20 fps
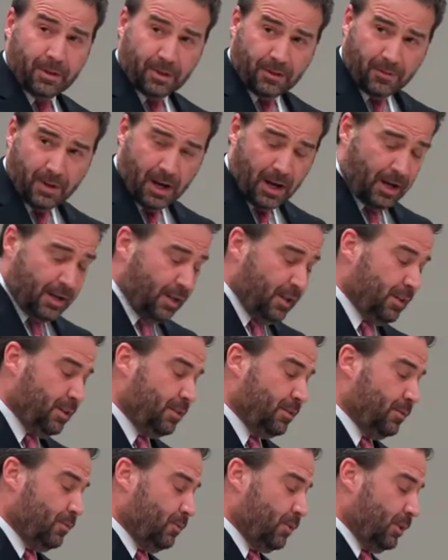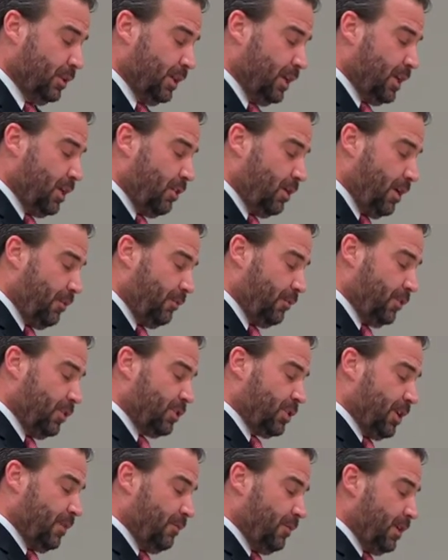Pitlavani will lead our
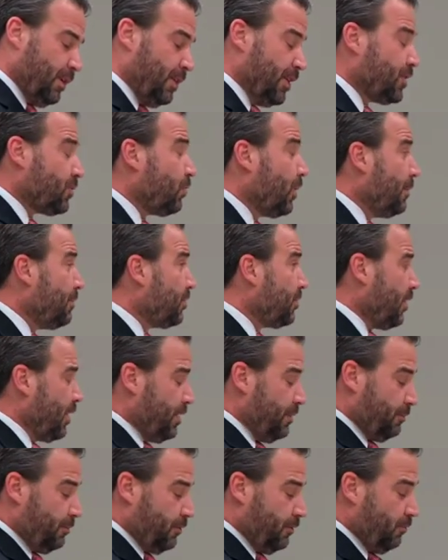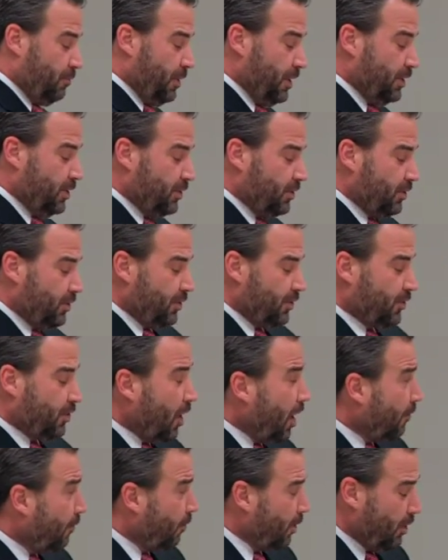efforts on various website improvements,
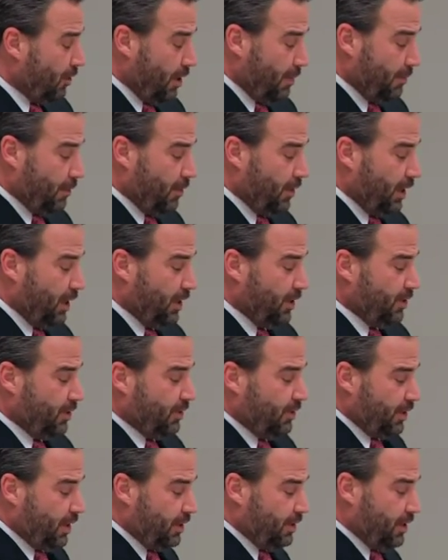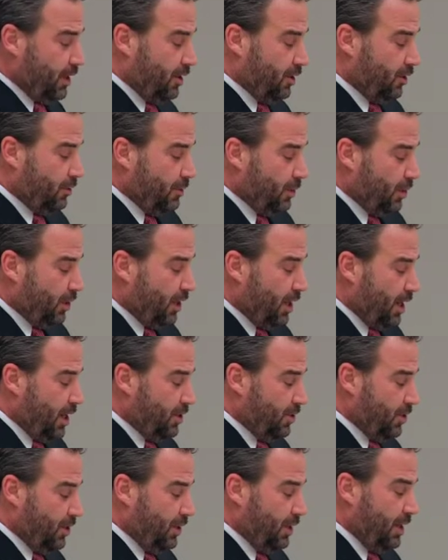software upgrades, and
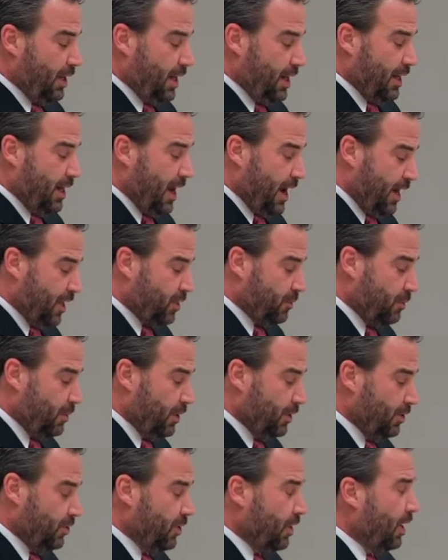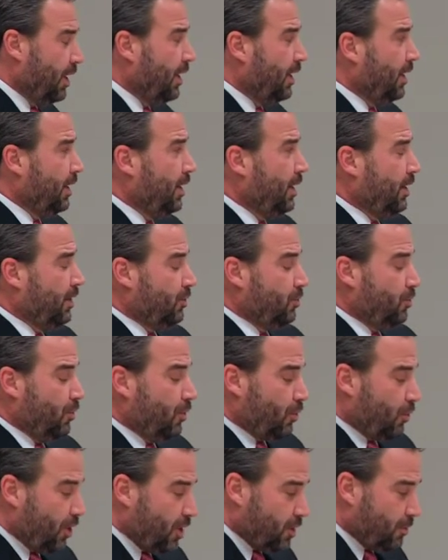telecommunication enhancements to
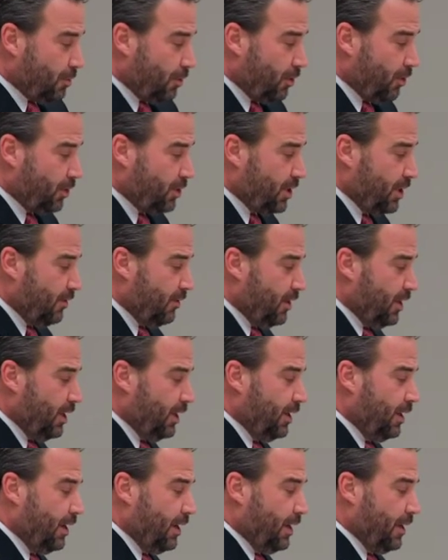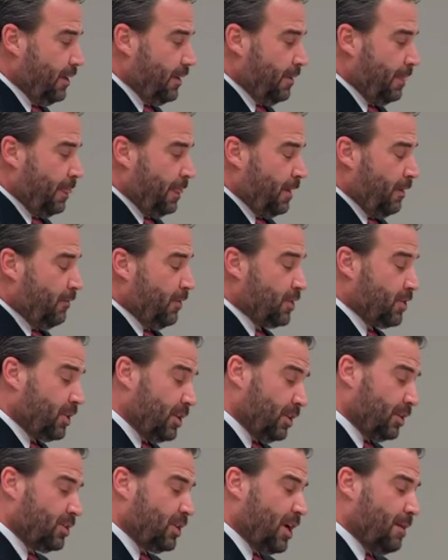increase productivity,
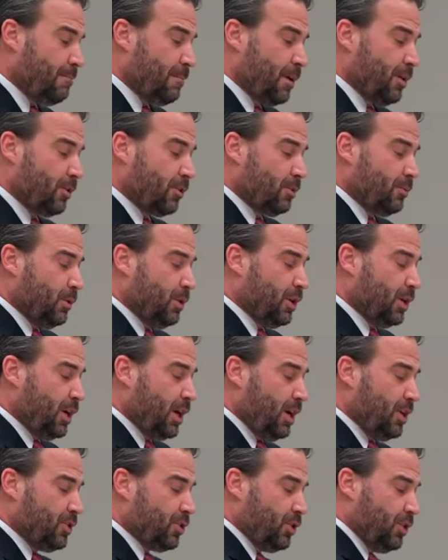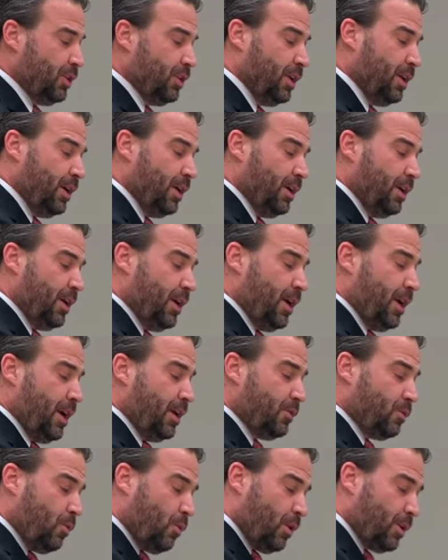facilitate better communication
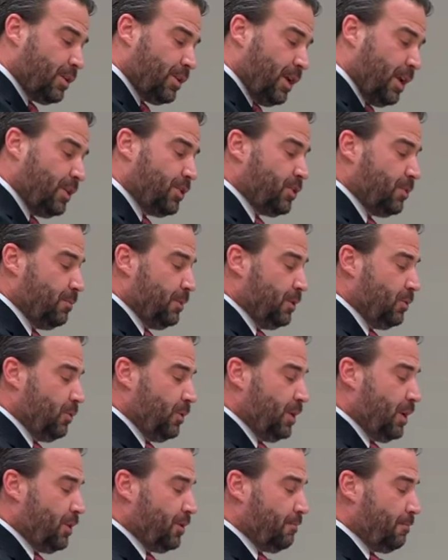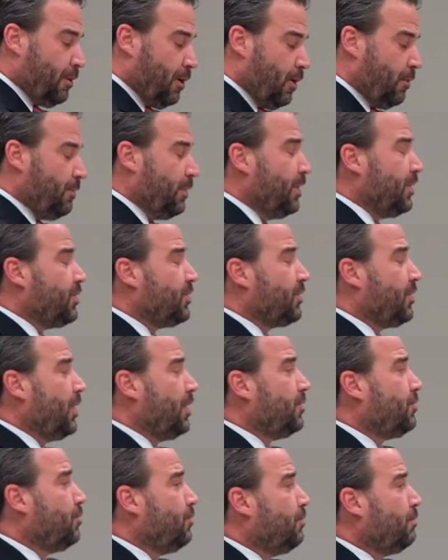and coordination between our departments,
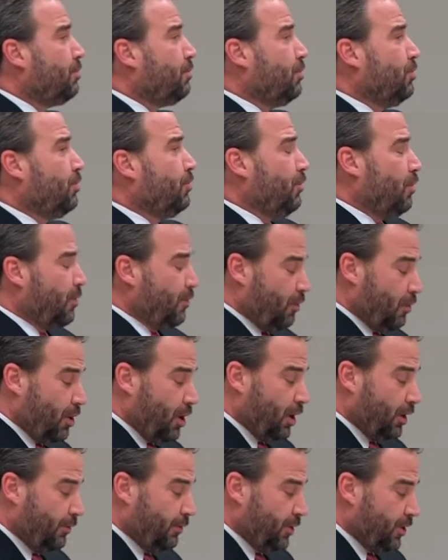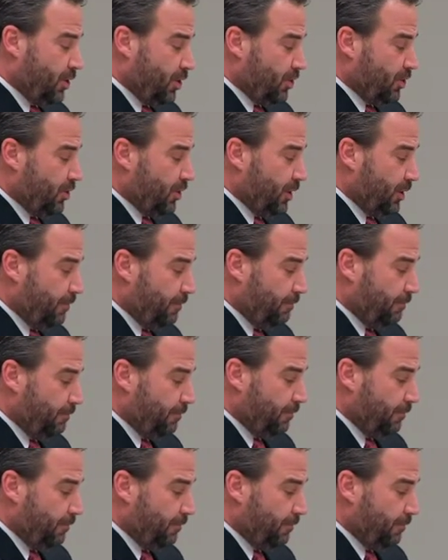and to improve overall efficiency.